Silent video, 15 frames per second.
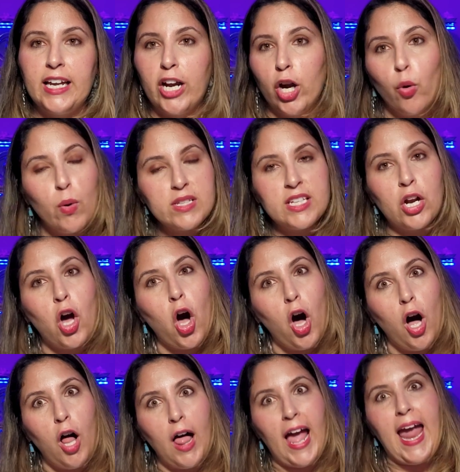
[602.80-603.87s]
here. It wasn't
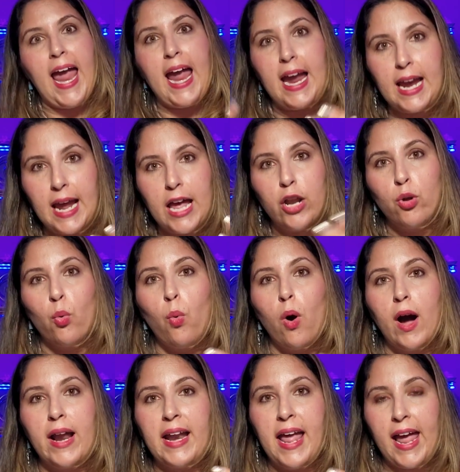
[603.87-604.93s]
all 8 in
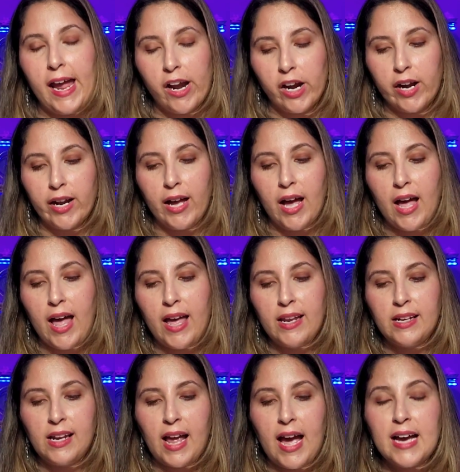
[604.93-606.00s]
one area.
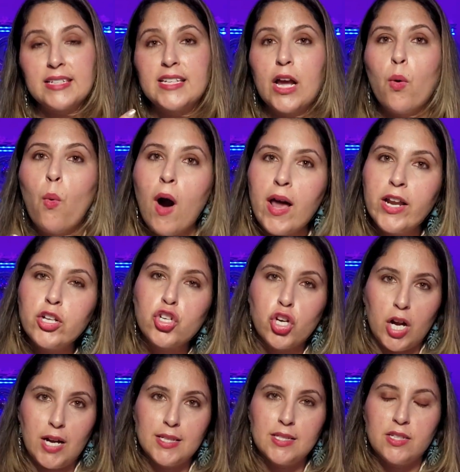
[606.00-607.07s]
And as I want to
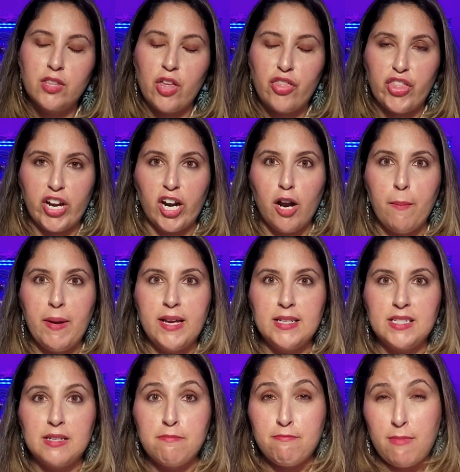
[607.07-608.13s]
trust the
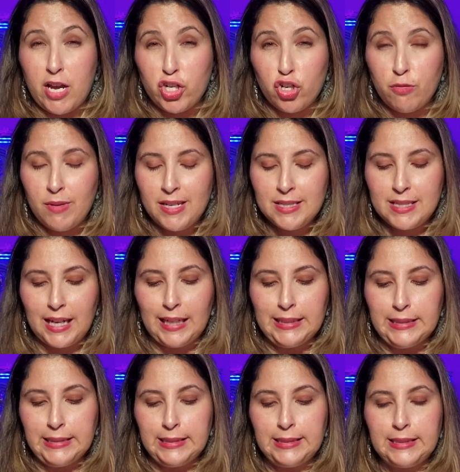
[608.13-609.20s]
therapist's measurements,
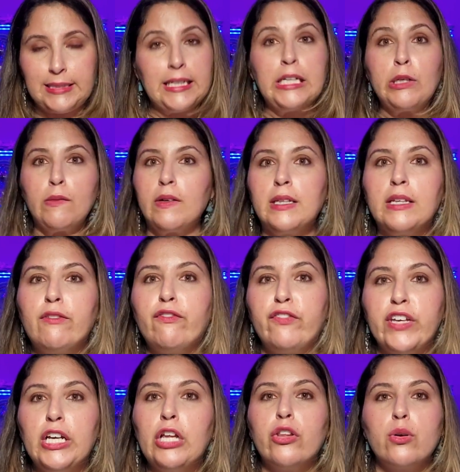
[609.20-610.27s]
I didn't really
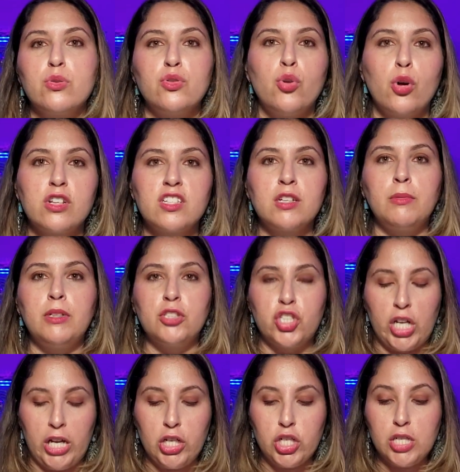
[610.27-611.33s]
feel those noticeable
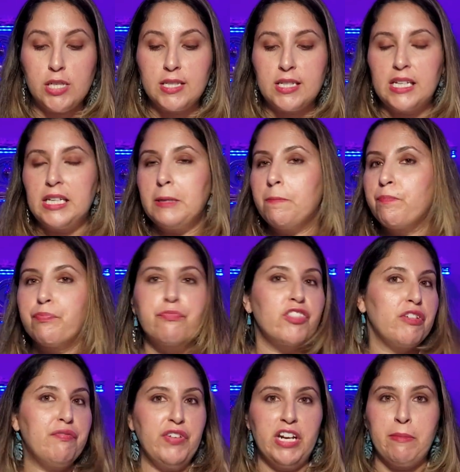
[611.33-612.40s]
changes in
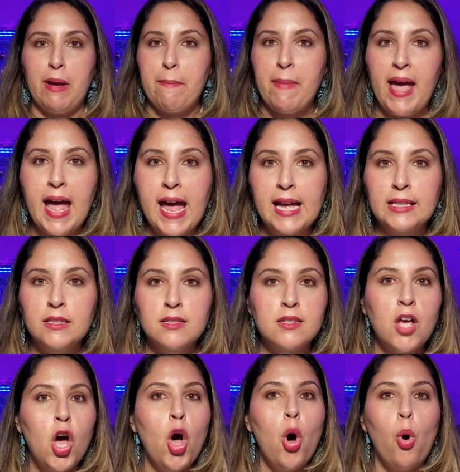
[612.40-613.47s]
the fit of my
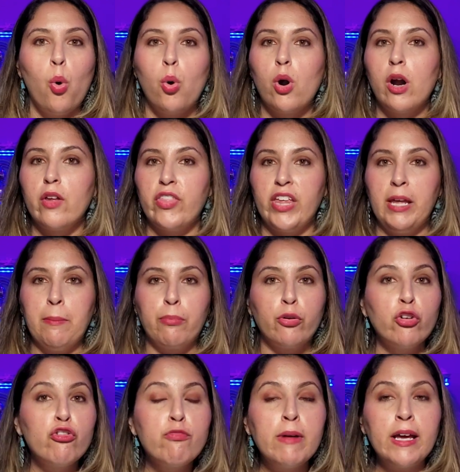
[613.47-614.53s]
pants or the
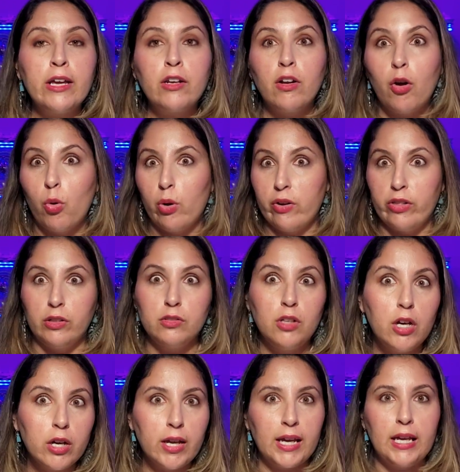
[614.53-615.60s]
improvement or the
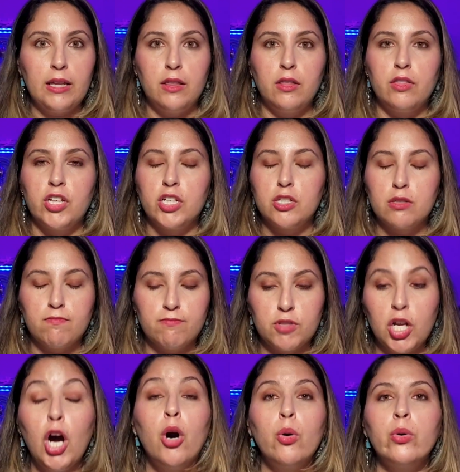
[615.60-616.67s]
look in the
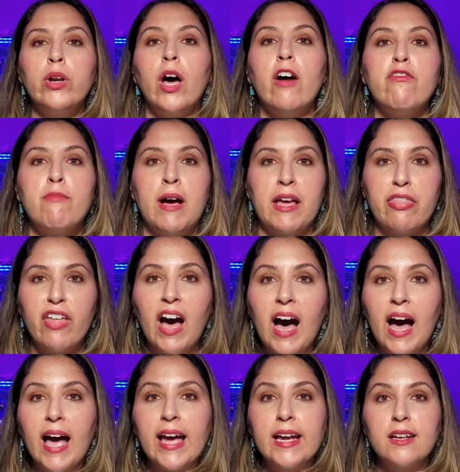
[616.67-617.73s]
tone of my
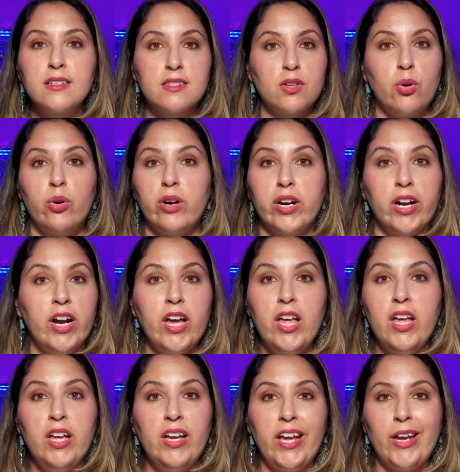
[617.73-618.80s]
thighs, or
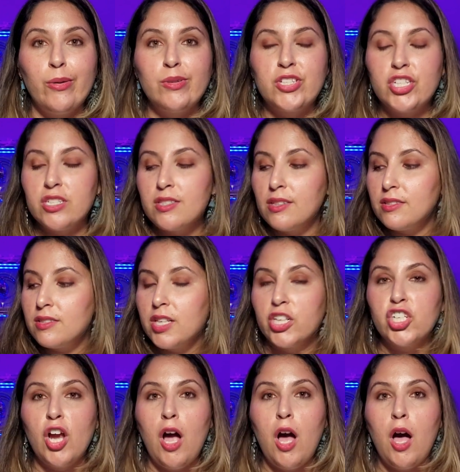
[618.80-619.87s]
it was just
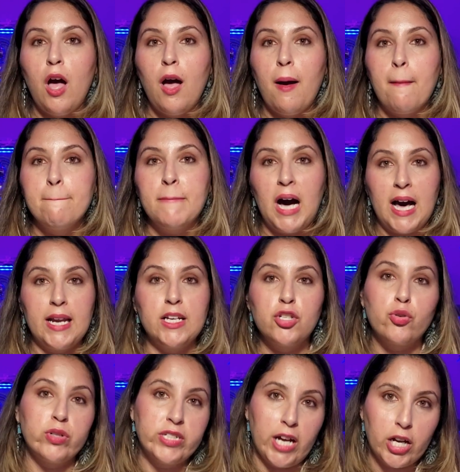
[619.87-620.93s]
such a
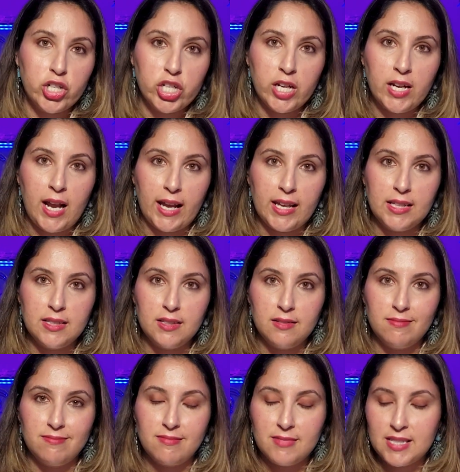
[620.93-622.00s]
modest reduction. I
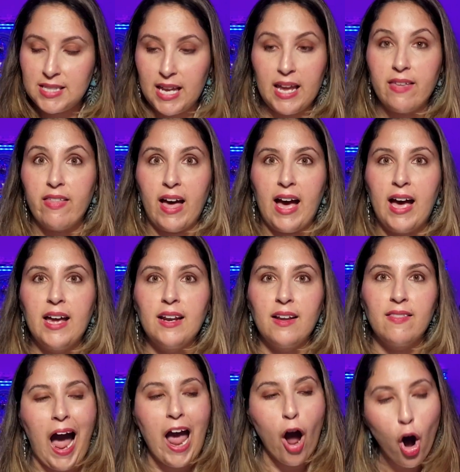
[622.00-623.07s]
can say that.
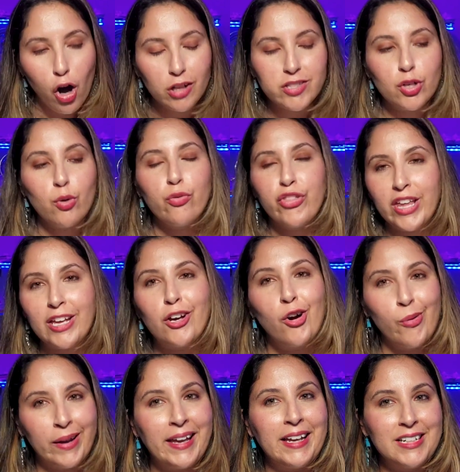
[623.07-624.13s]
I also think
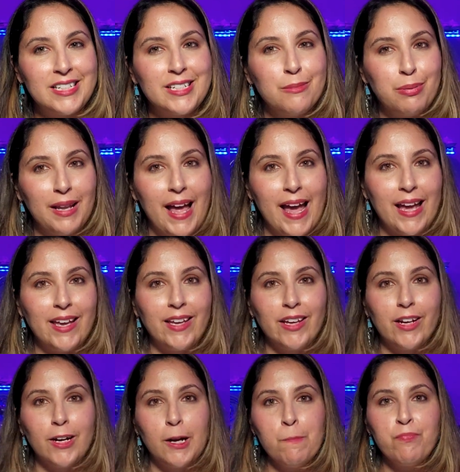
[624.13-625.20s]
going into play
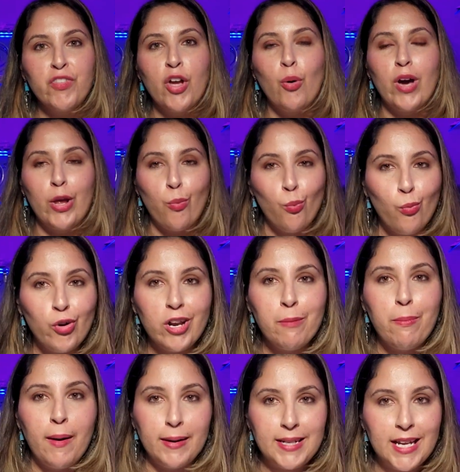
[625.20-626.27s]
here, it would
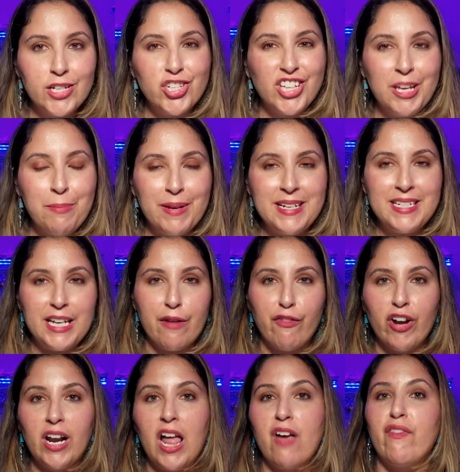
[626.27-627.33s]
have potentially been
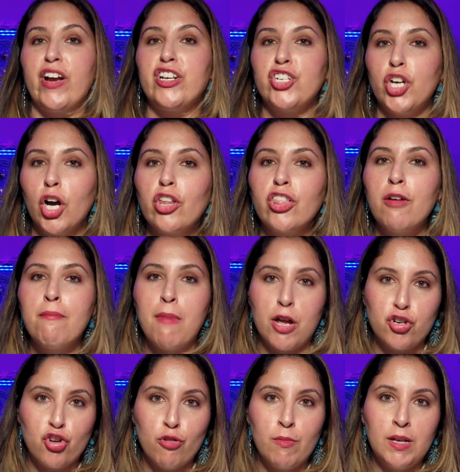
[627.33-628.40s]
different if I took the
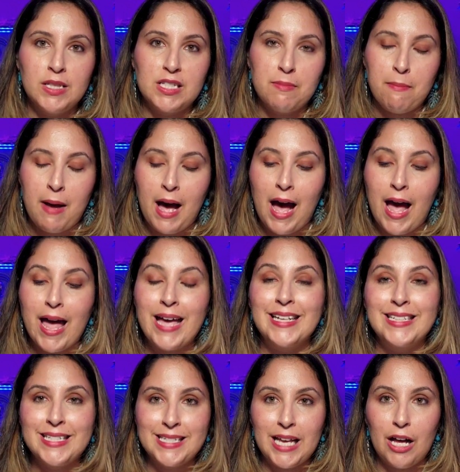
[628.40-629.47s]
measurements
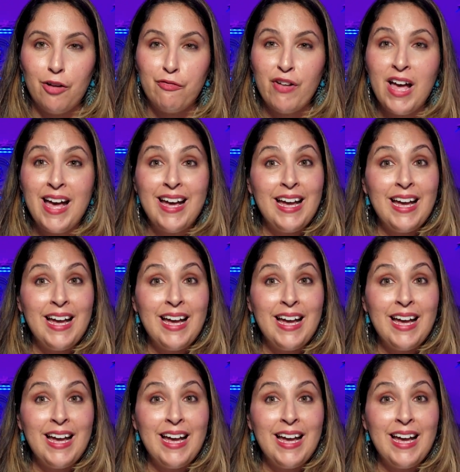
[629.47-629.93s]
myself.